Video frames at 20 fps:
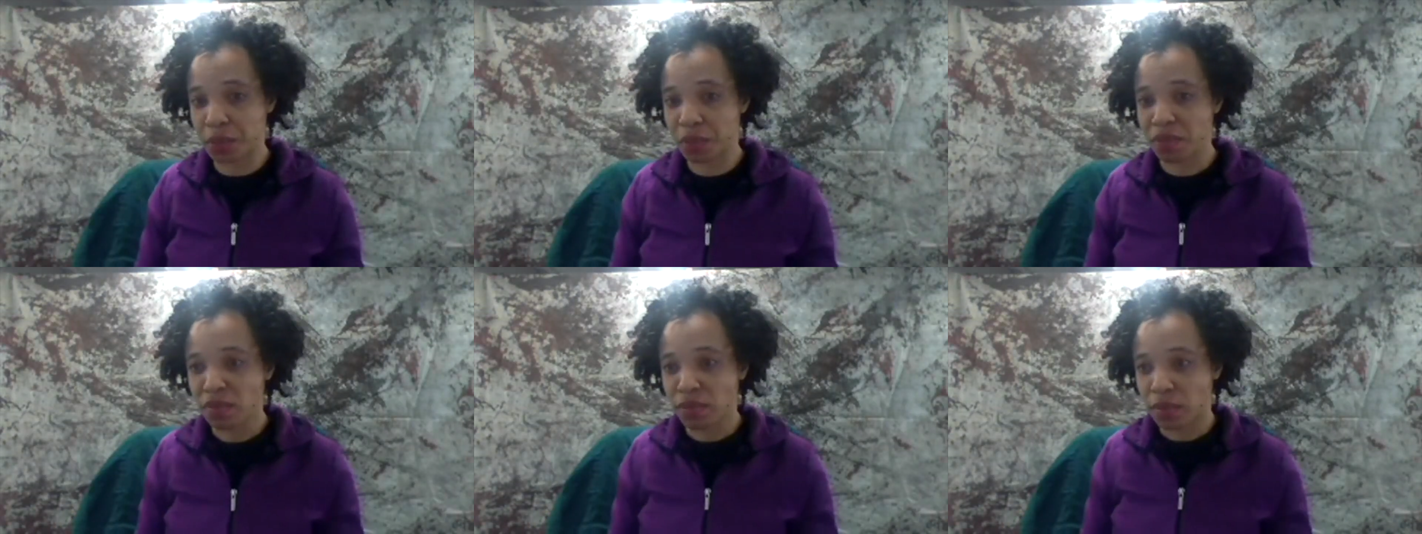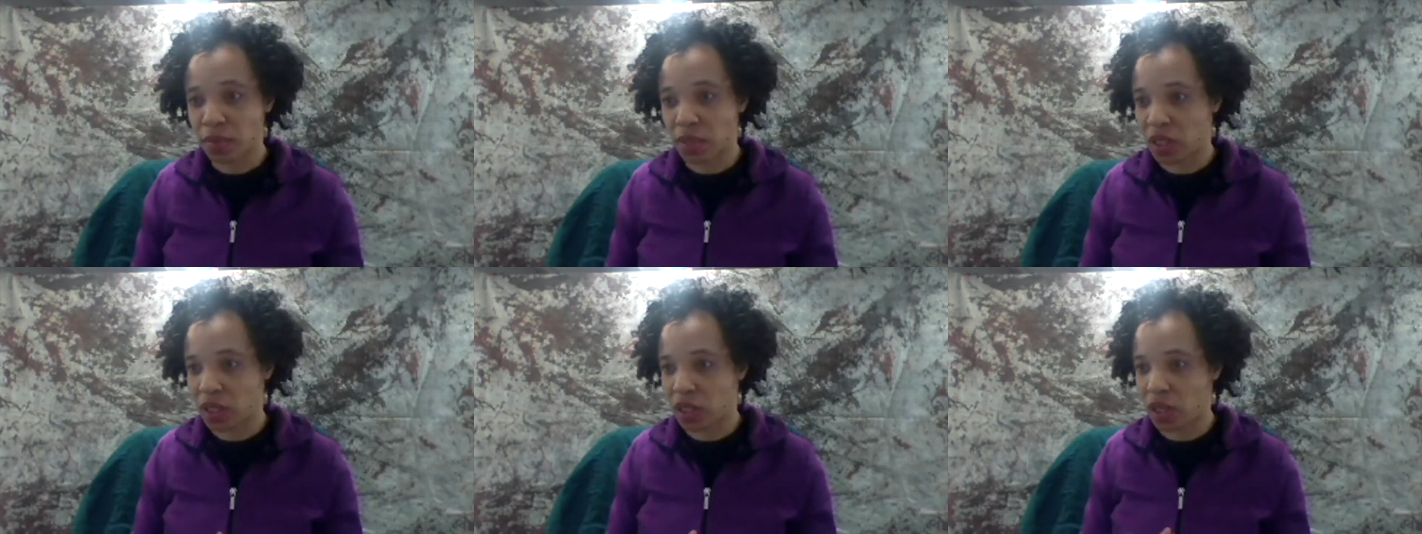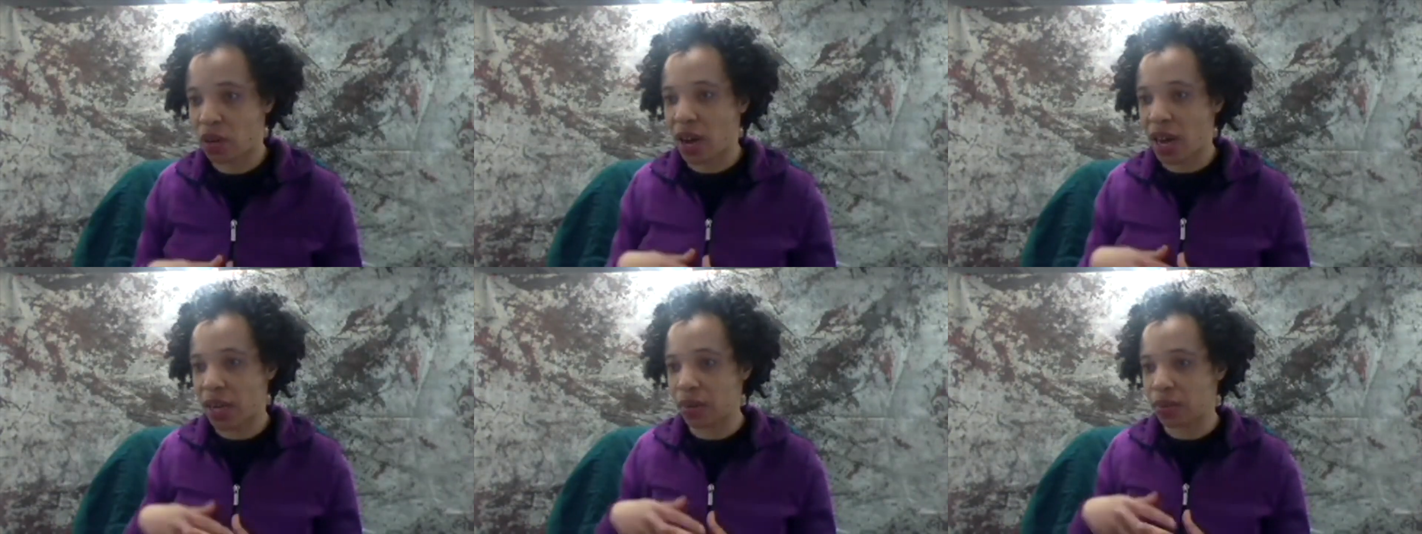
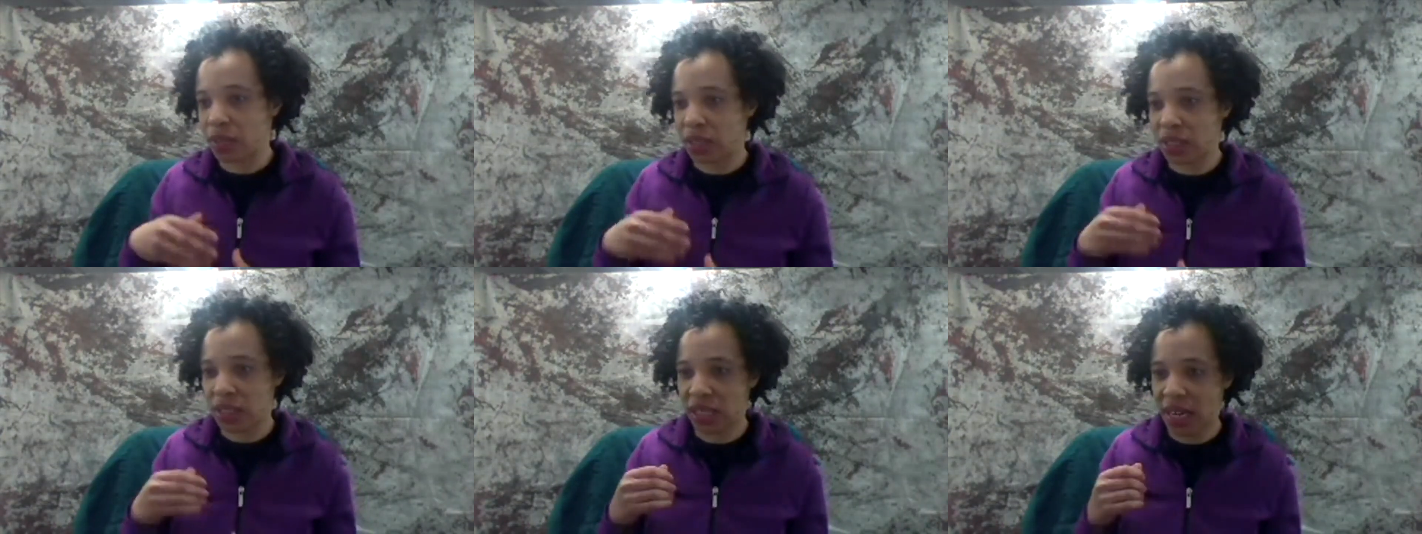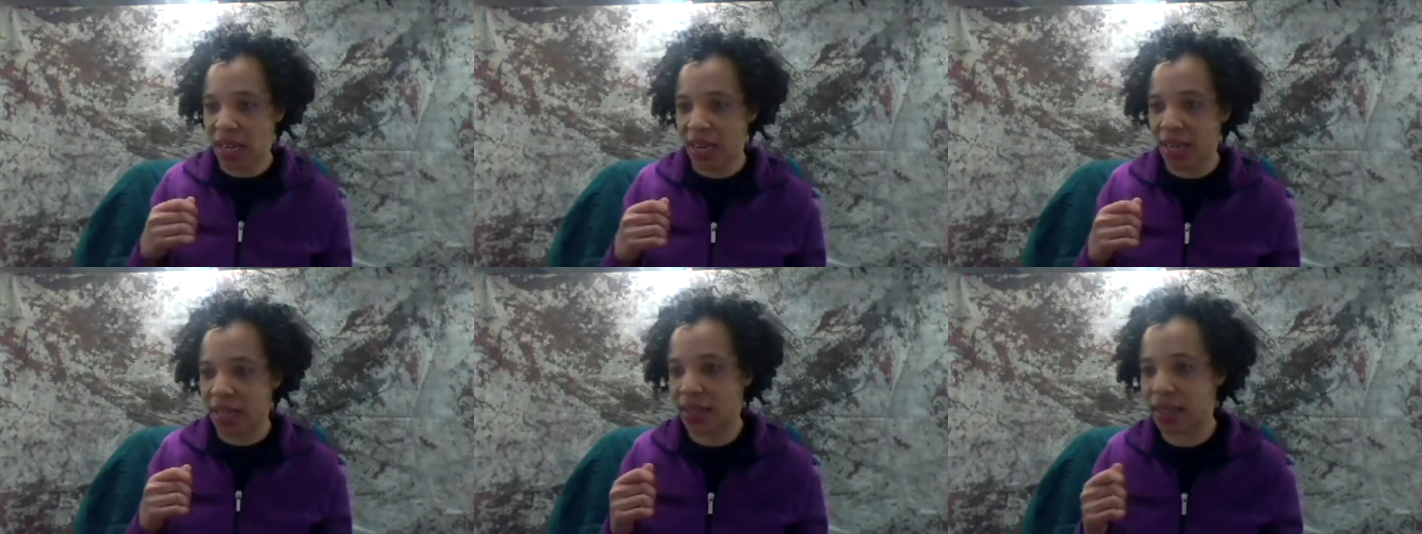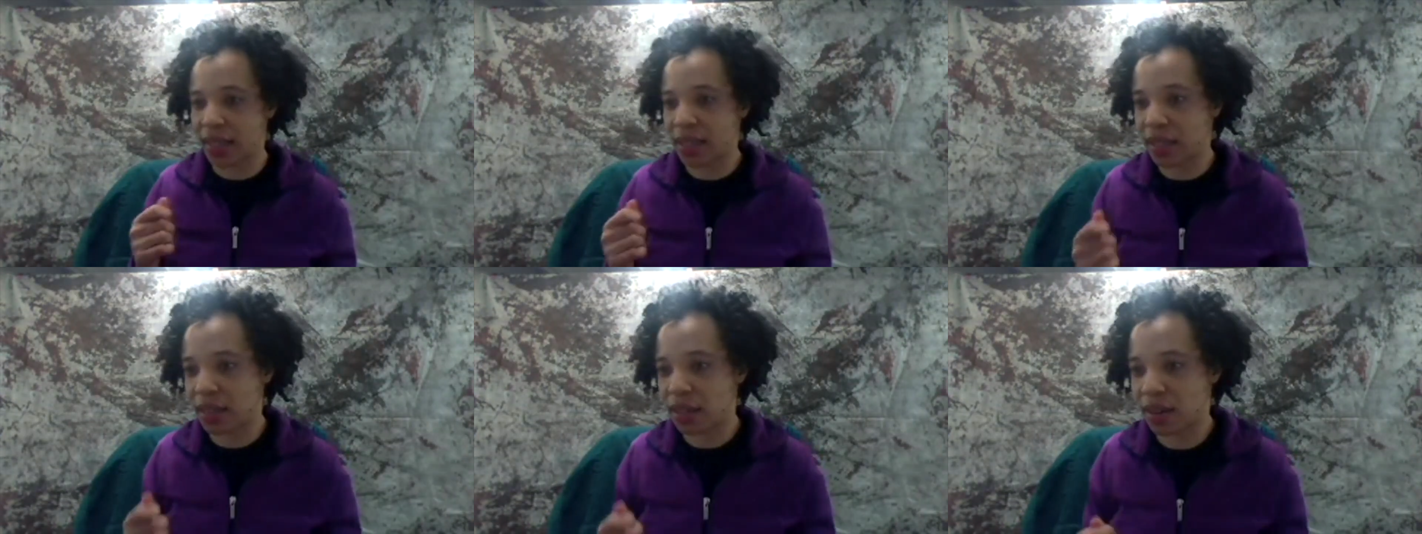So I would take
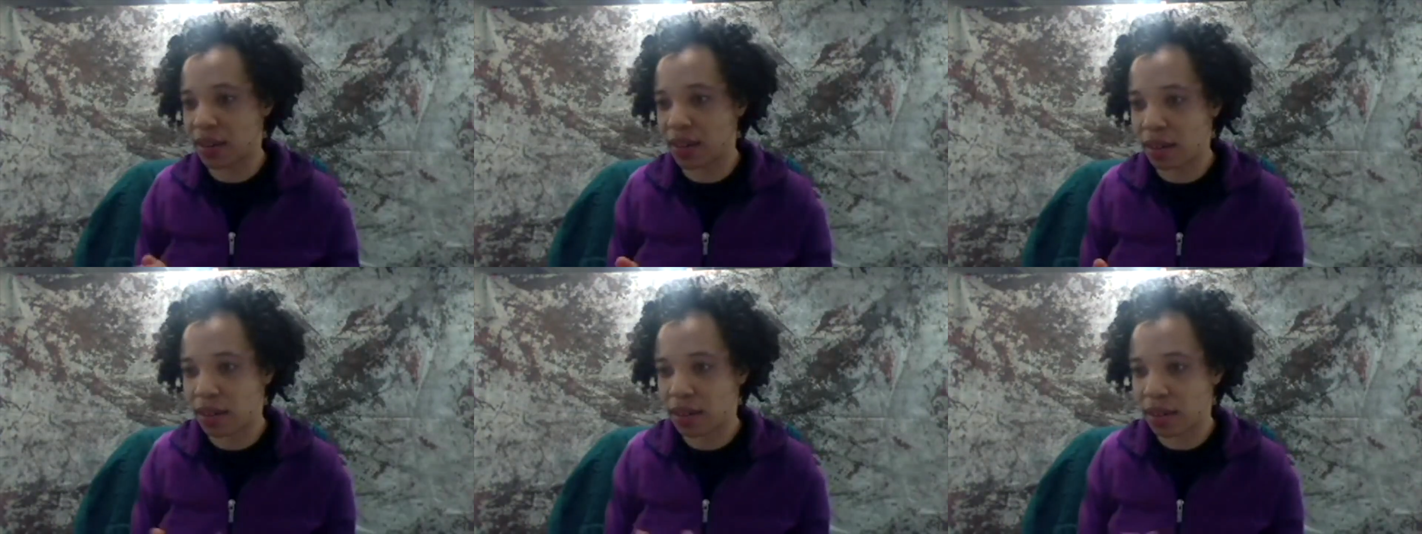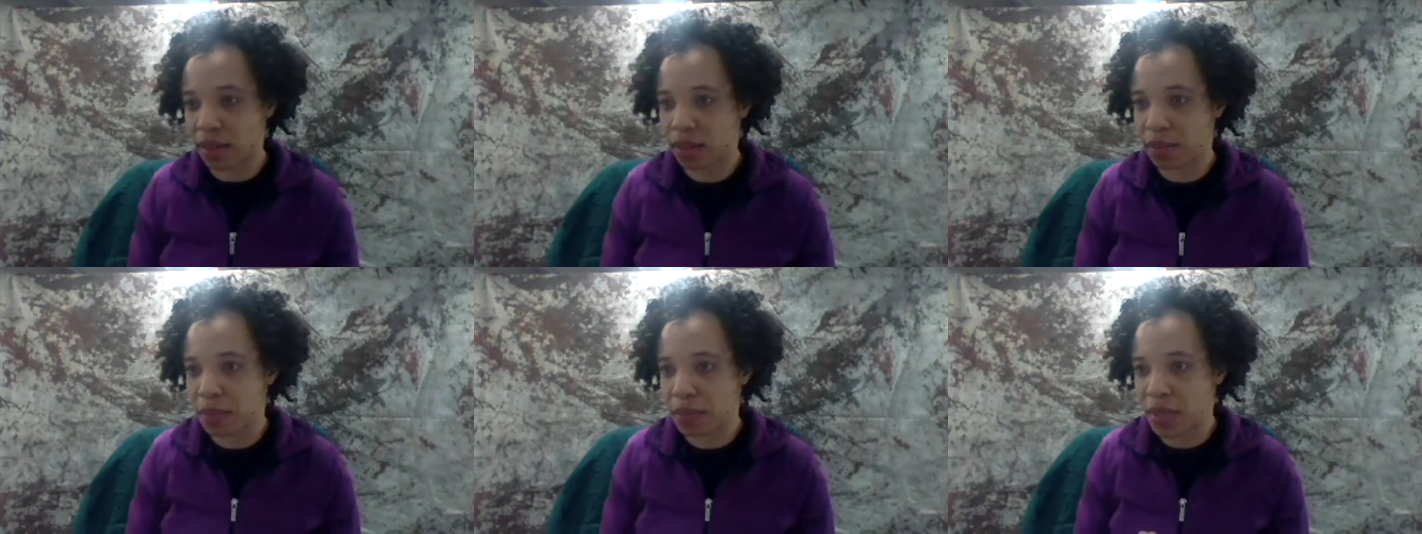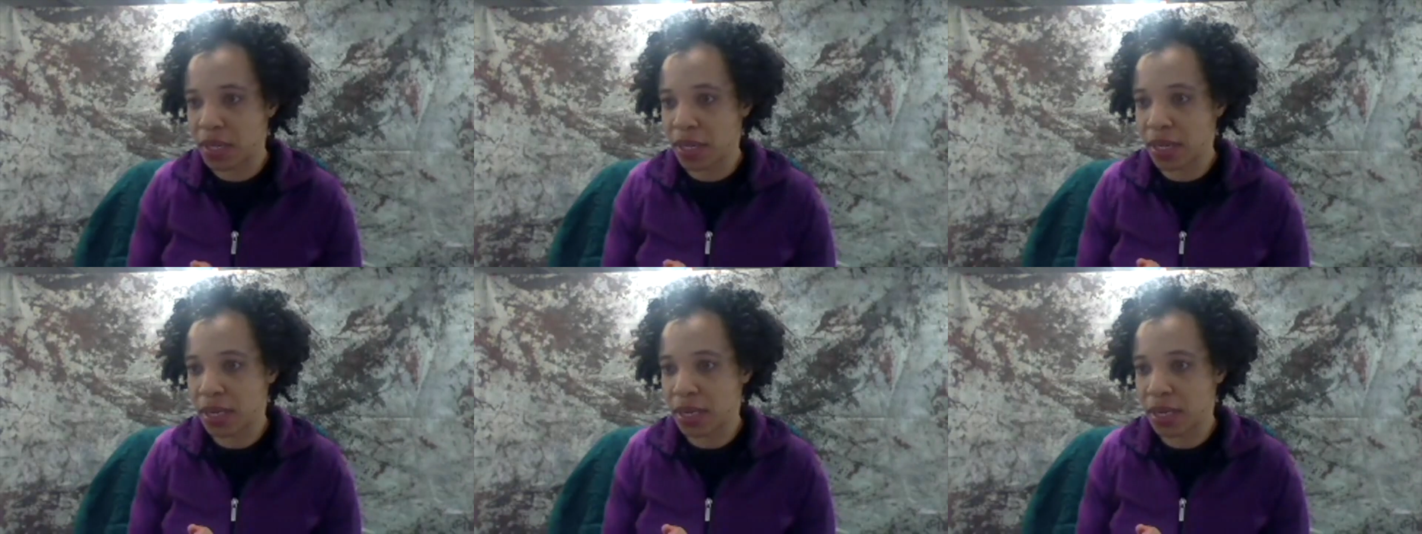the